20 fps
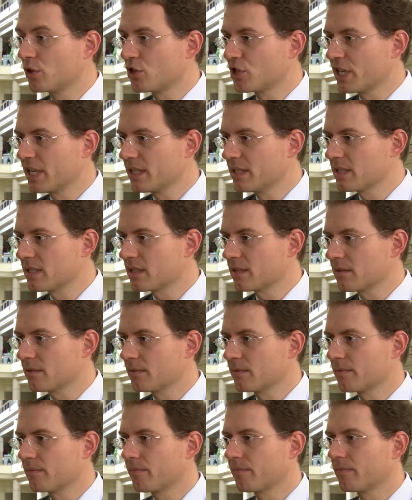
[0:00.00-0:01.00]
genes
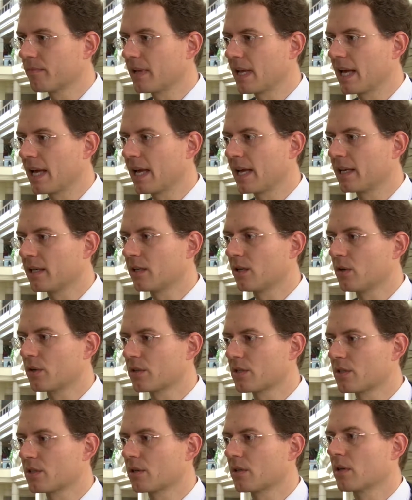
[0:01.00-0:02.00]
and
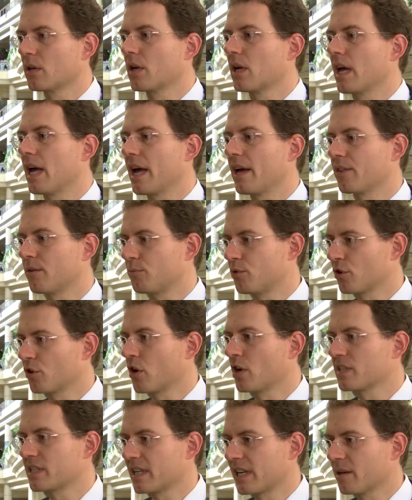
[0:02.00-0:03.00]
looked at the
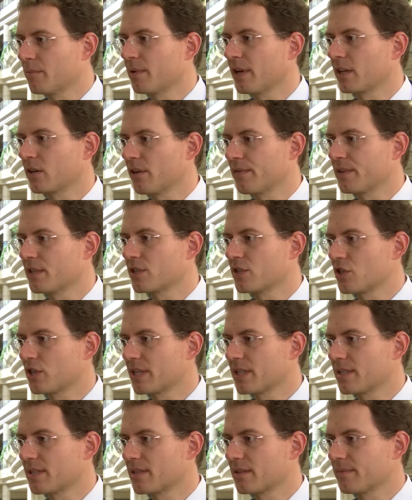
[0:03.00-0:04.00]
prognostic impact of these
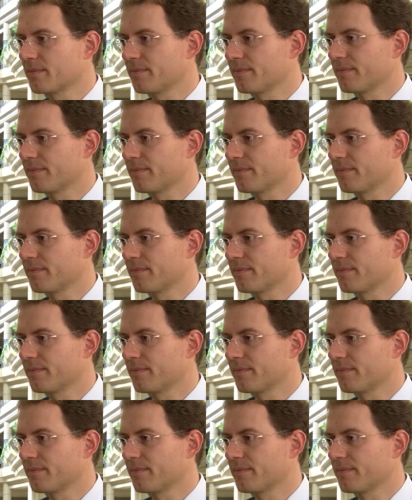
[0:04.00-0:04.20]
genes.